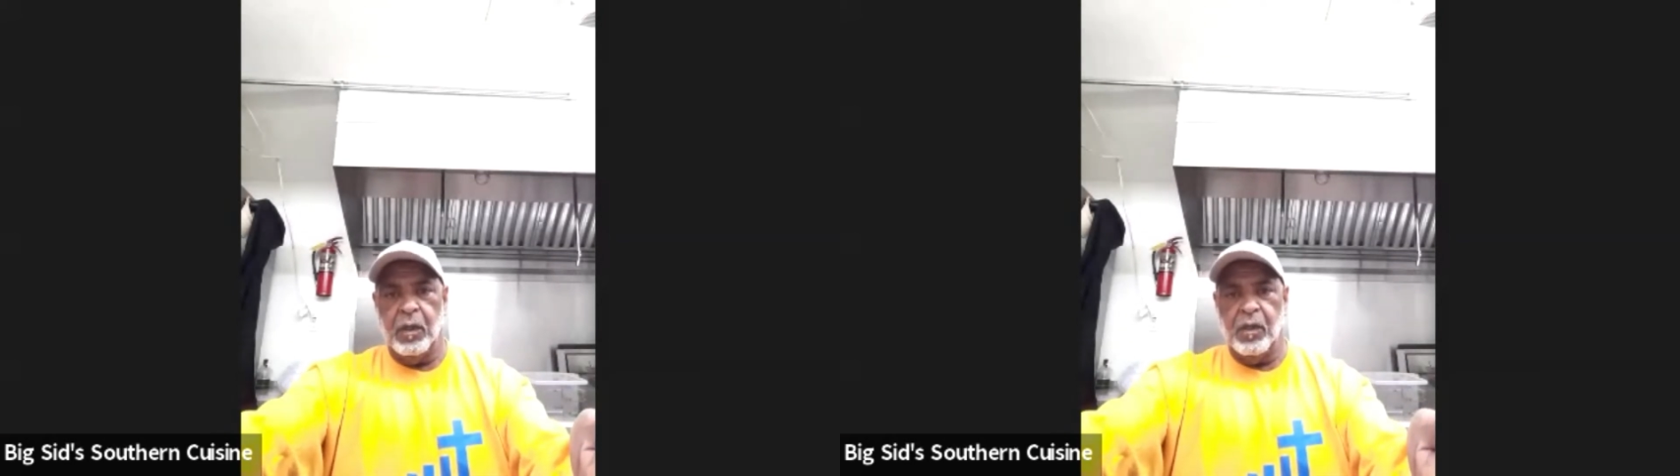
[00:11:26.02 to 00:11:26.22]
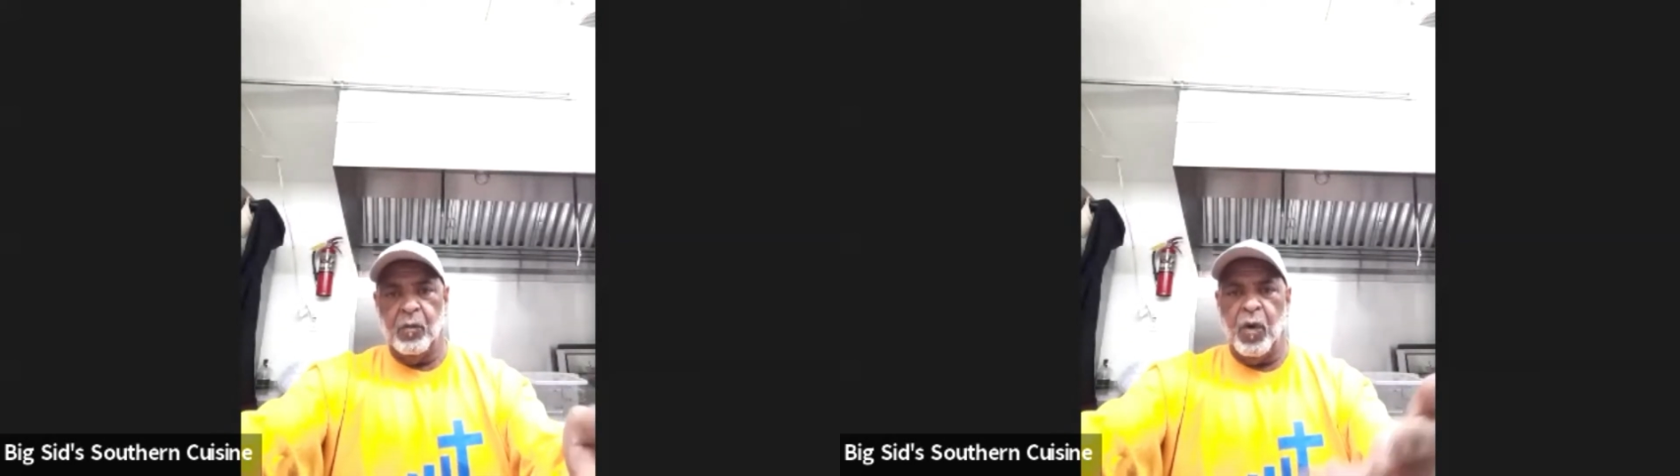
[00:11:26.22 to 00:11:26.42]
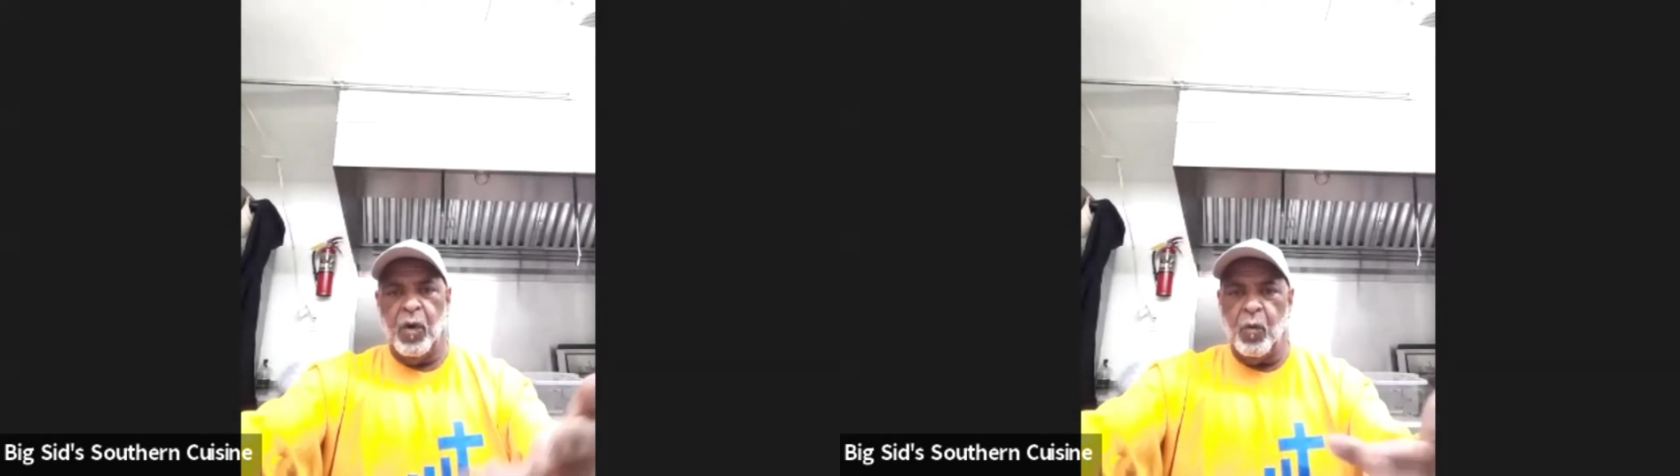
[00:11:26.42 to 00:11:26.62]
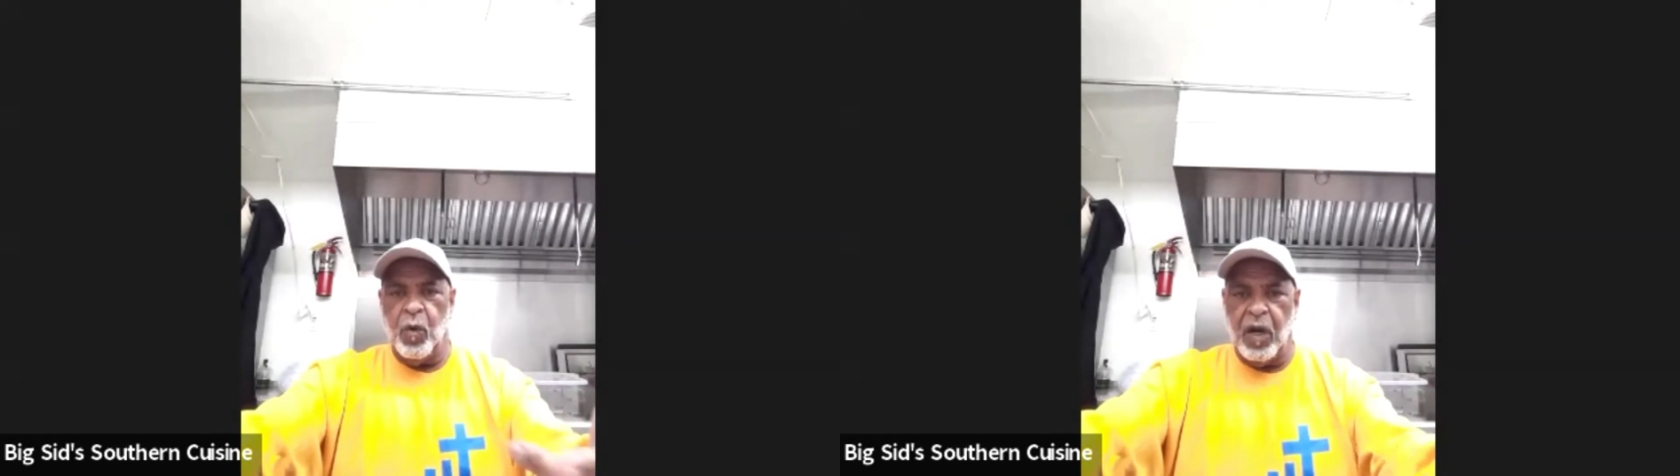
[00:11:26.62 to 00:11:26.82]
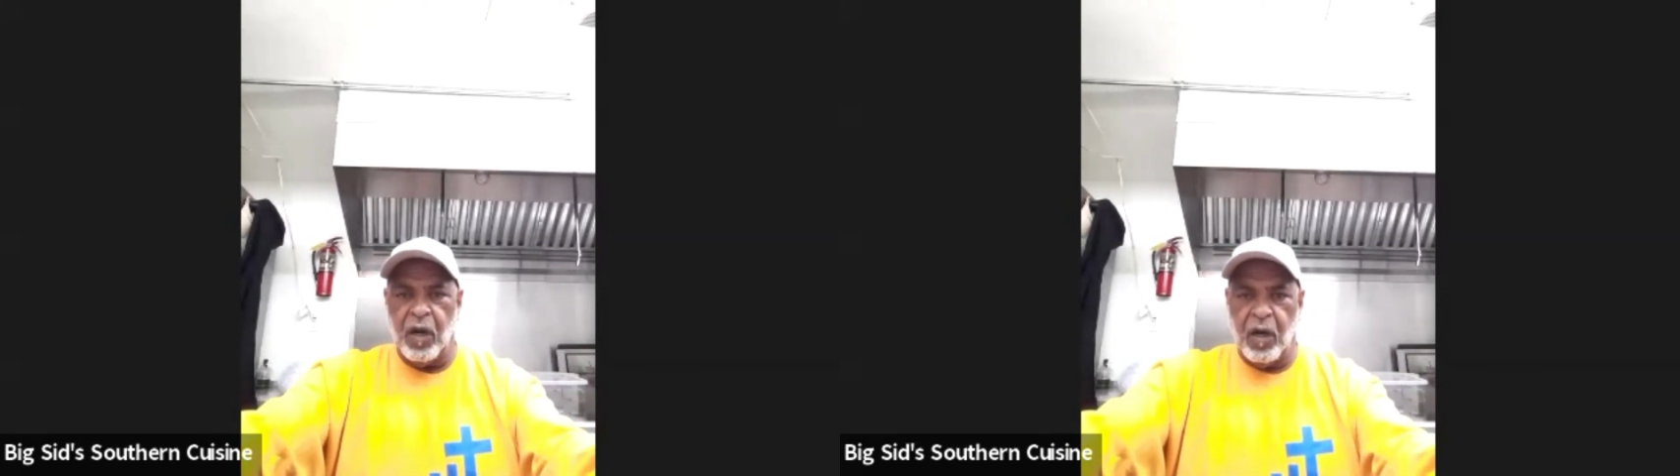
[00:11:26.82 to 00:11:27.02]
when
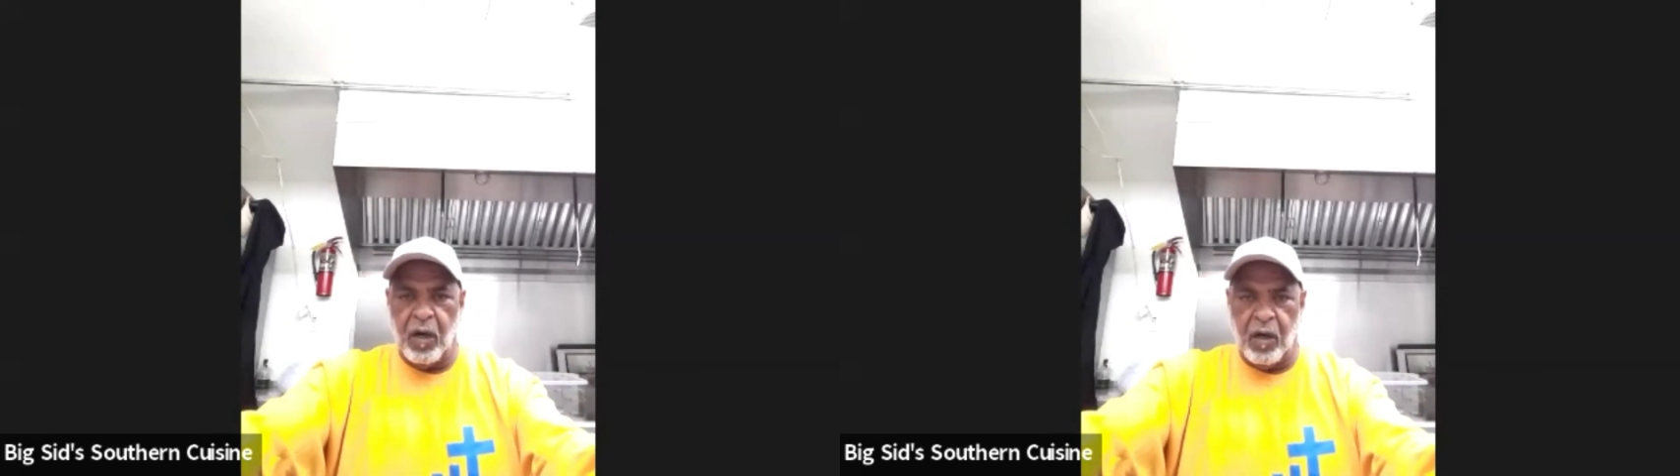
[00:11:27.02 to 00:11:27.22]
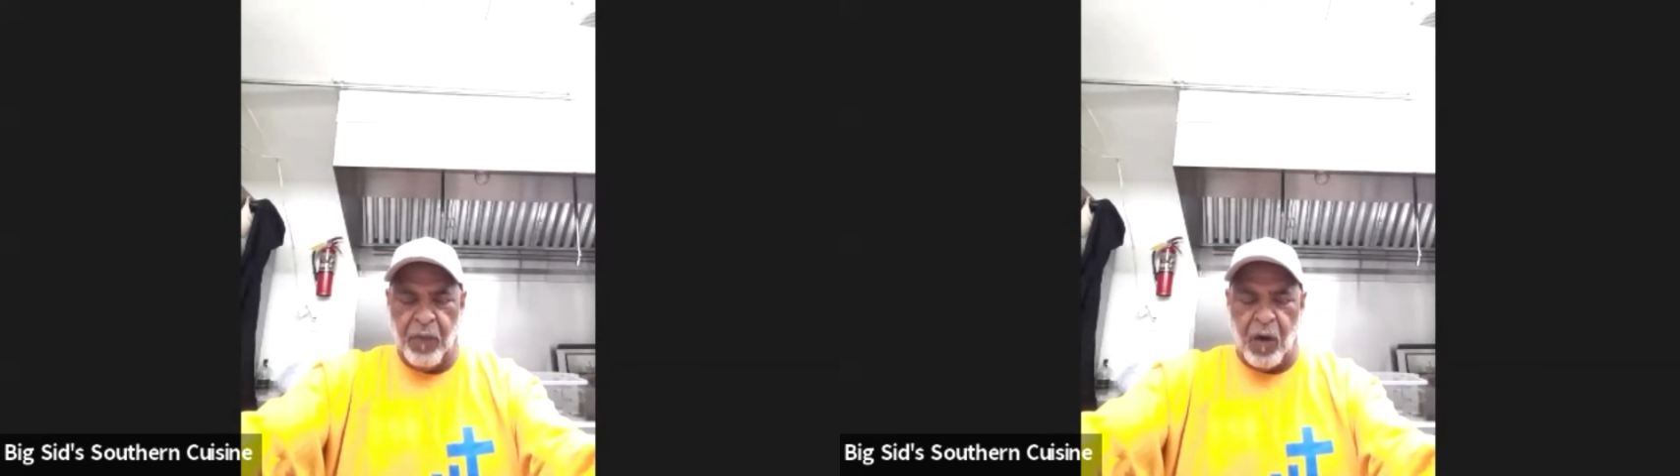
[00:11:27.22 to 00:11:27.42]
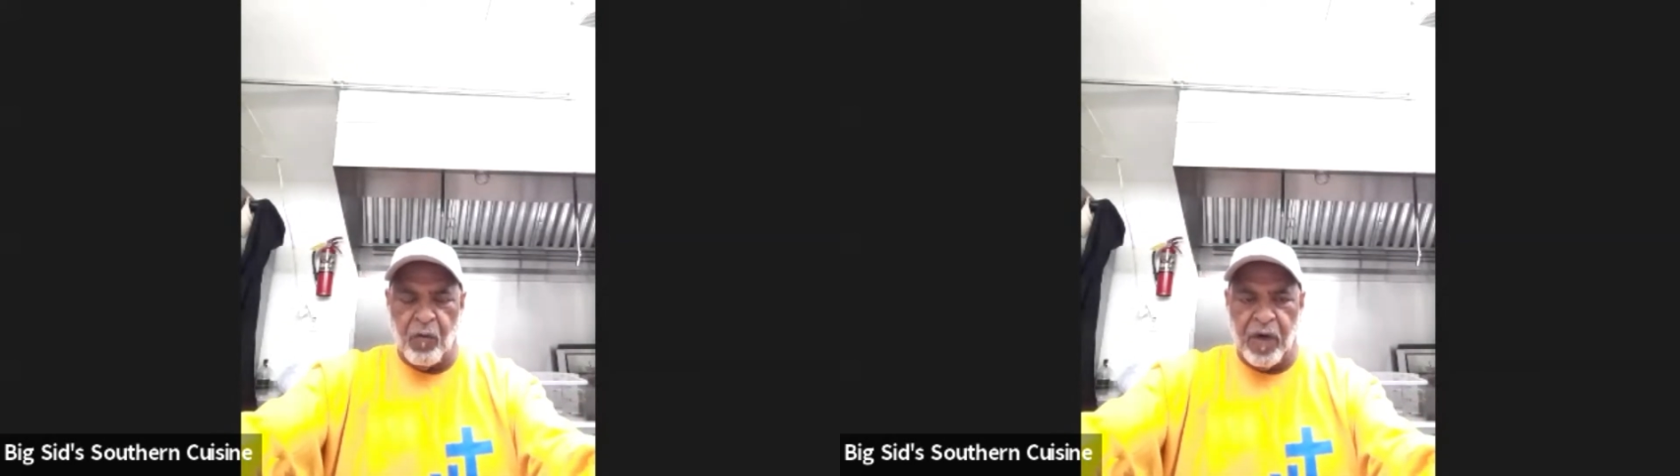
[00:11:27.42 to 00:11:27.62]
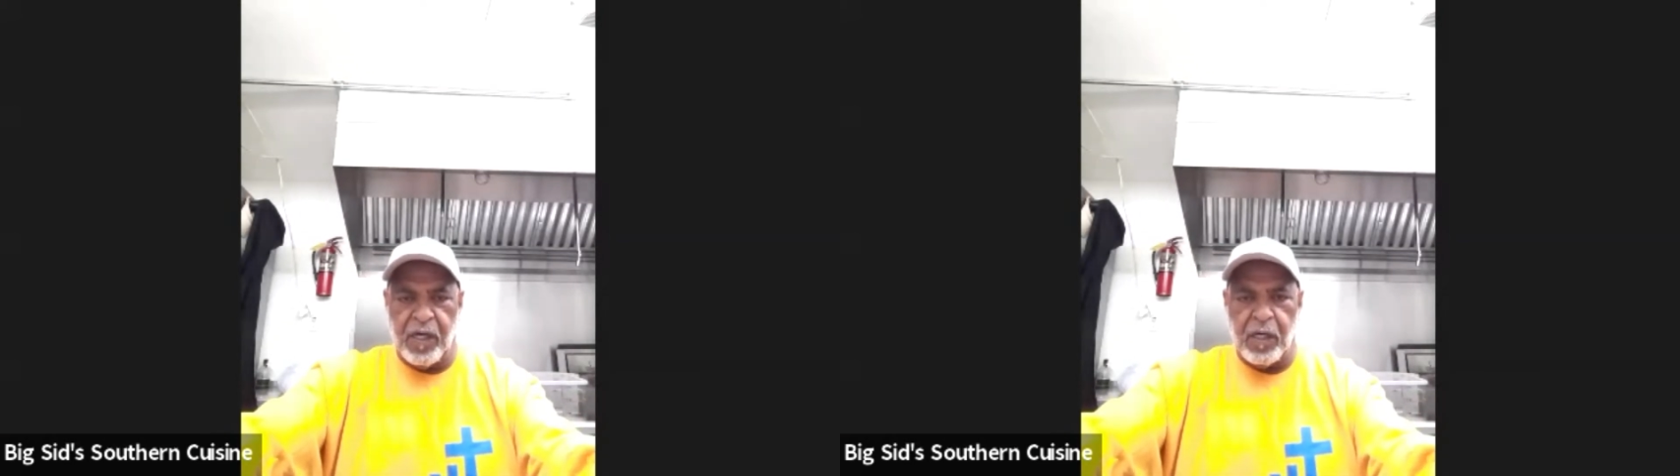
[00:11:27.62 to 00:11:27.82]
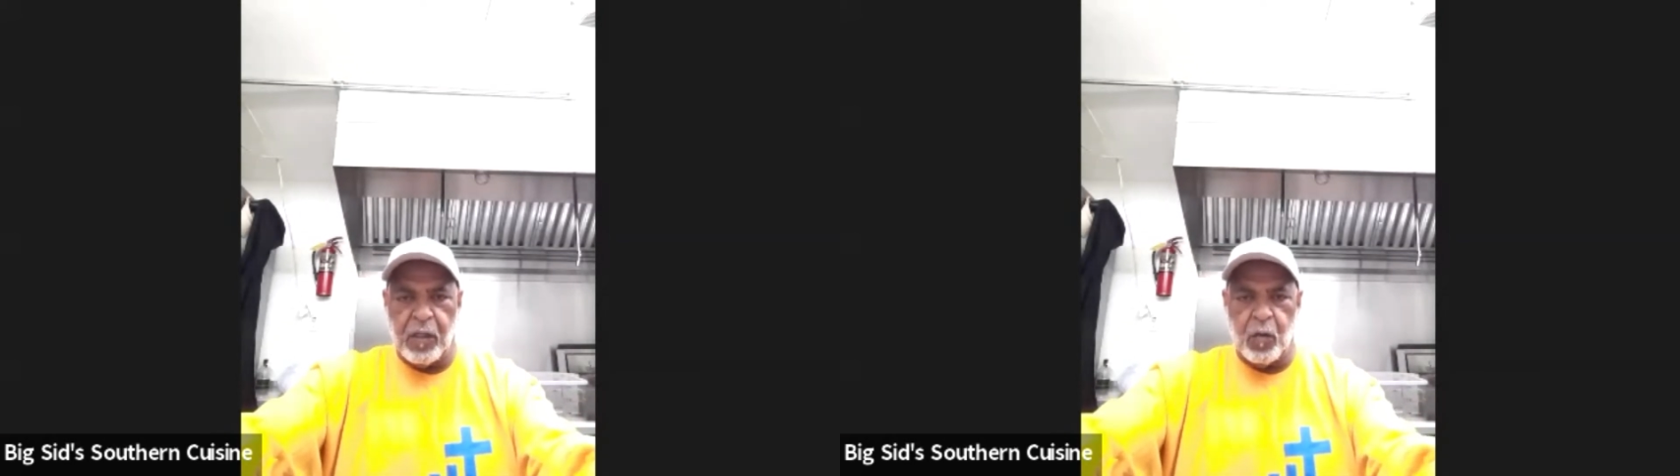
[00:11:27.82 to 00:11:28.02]
we're about ready to
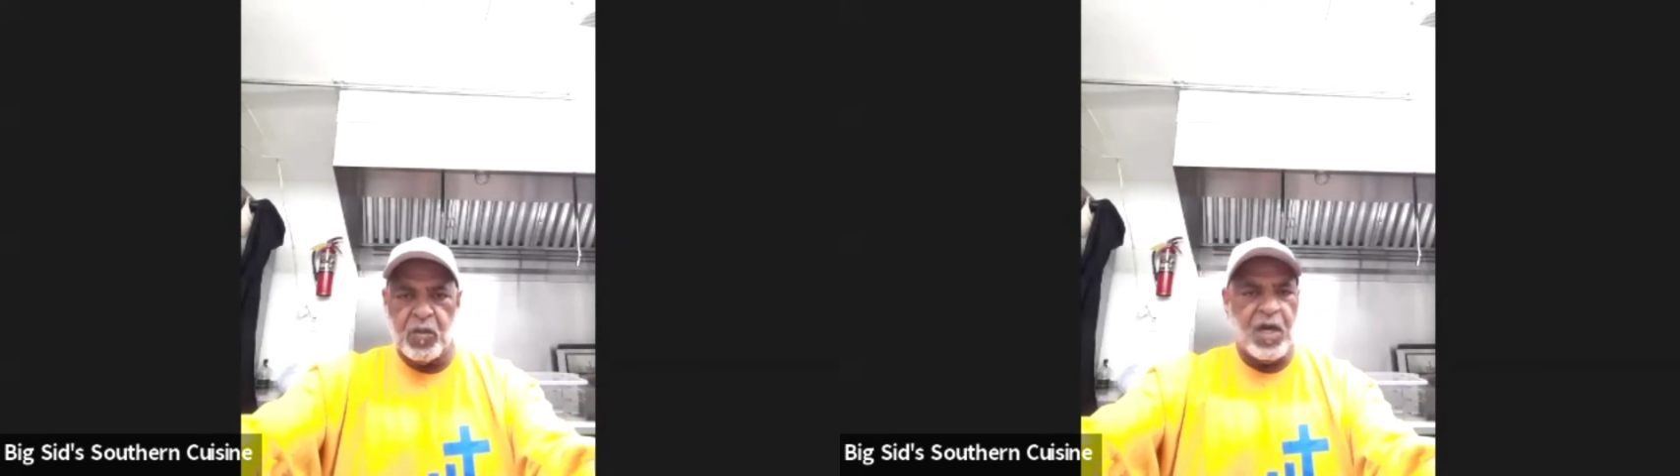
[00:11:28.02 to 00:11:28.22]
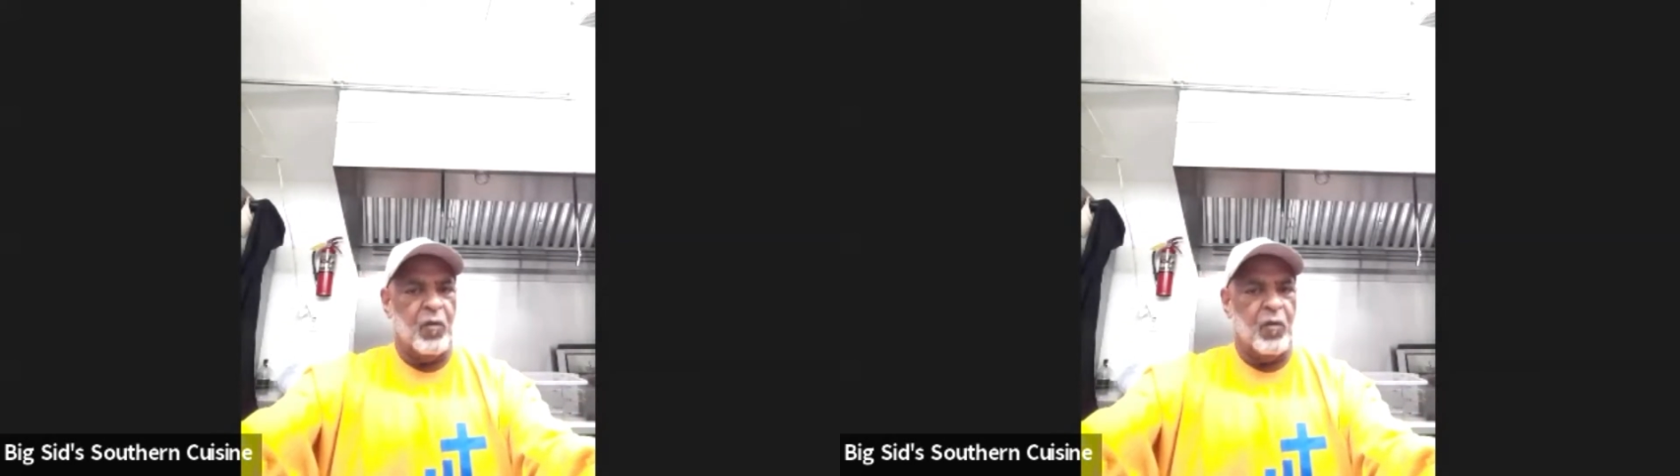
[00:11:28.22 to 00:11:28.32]
close up.